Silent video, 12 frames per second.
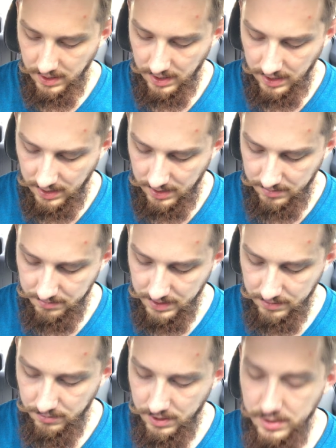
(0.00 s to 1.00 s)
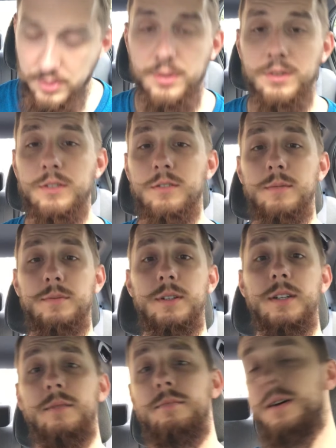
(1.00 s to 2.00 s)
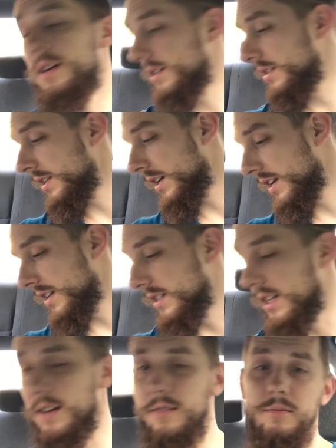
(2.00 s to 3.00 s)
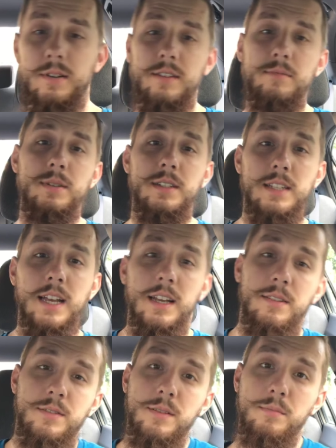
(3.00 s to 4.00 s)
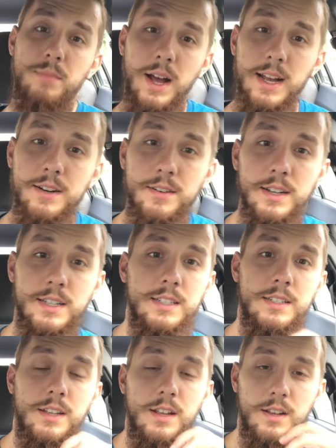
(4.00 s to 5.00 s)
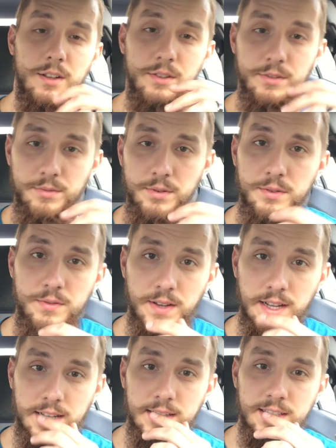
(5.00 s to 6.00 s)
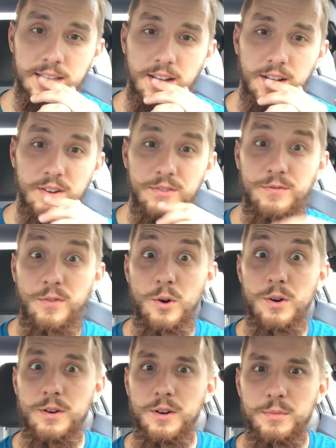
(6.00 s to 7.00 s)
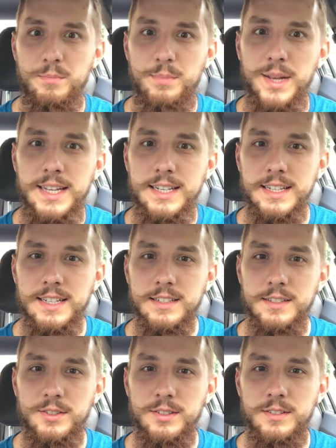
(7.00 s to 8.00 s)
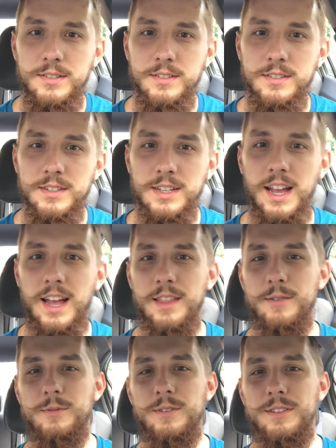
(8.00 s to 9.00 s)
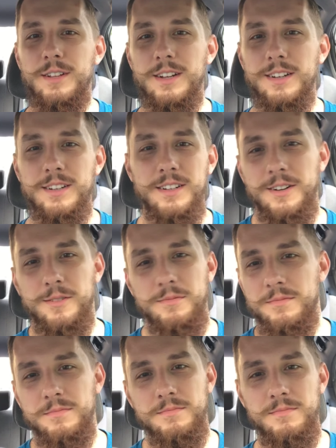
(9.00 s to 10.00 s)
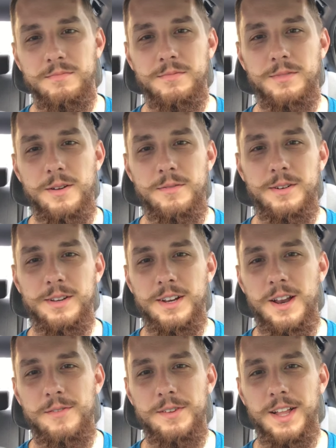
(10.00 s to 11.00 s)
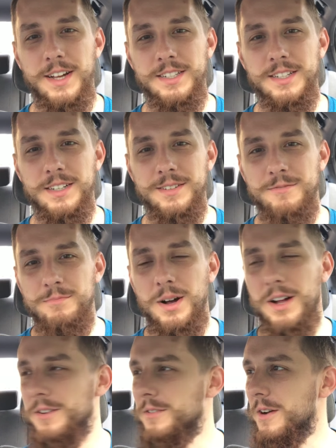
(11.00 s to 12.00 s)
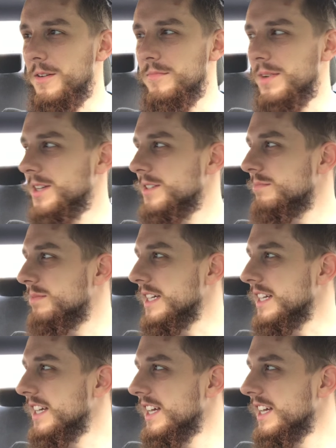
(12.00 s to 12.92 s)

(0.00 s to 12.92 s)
Um, in one short scripture here, Paul is saying that we have been saved by grace through faith for obedience. Yeah, the word that you know, we really never like to ponder on much, but